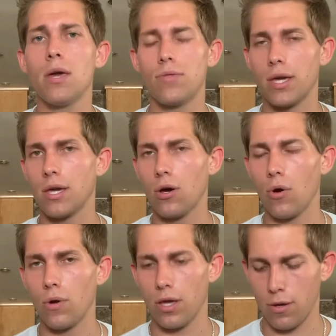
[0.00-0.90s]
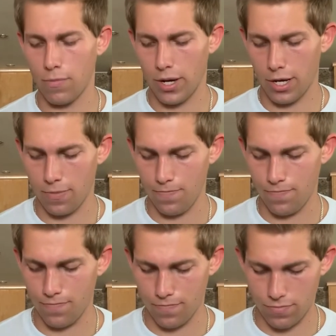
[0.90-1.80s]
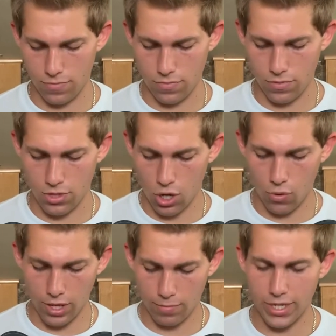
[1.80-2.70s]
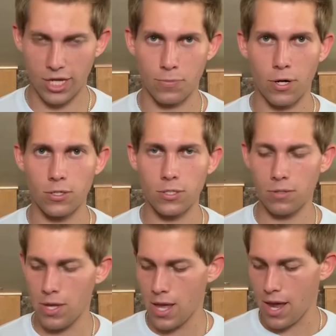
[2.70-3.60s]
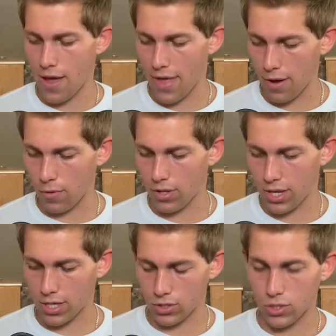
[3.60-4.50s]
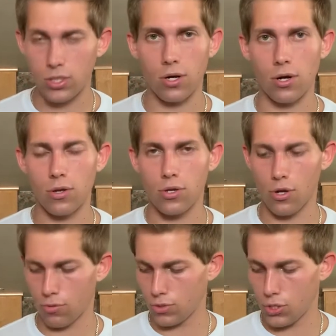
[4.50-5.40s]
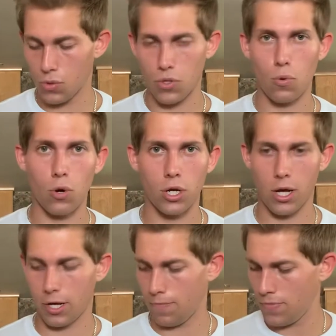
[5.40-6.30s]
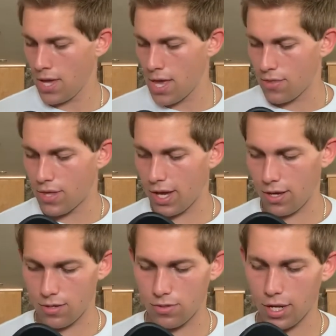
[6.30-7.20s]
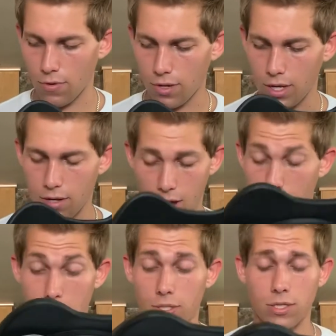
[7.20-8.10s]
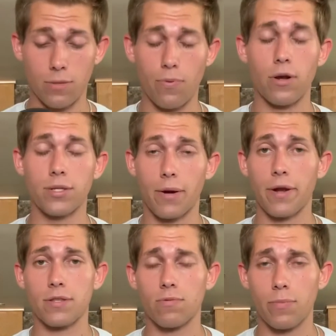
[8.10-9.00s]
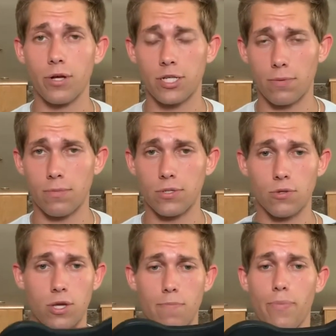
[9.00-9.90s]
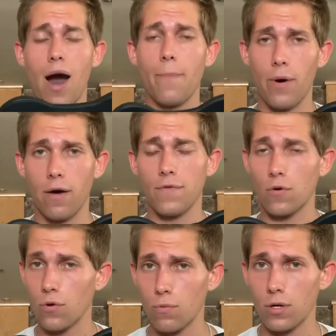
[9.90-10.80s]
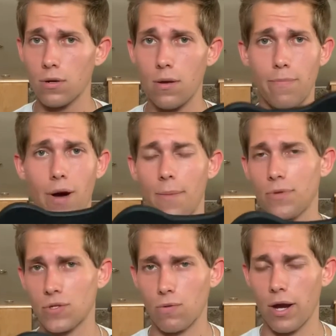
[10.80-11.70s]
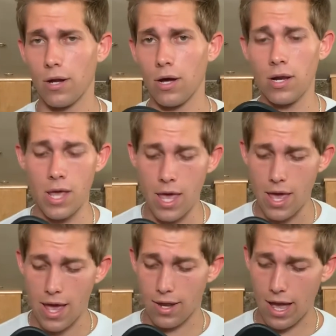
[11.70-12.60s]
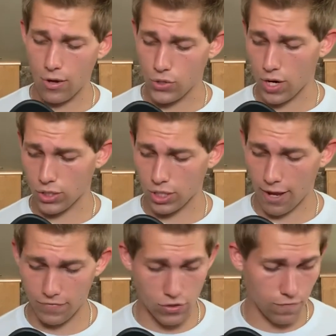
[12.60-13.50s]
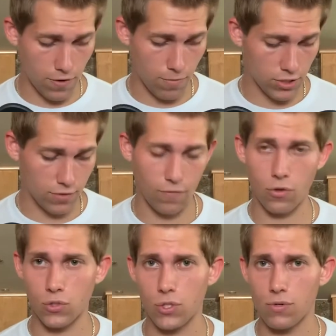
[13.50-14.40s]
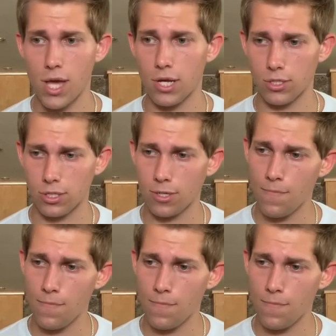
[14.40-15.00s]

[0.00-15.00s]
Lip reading: They get OEM, the OEM dash parts, and that way they can start, doing their work on it. They already, I mean, this is a direct replacement. So you can pop off your old one, pop this right on, and now you actually have two fitments for those two gauges.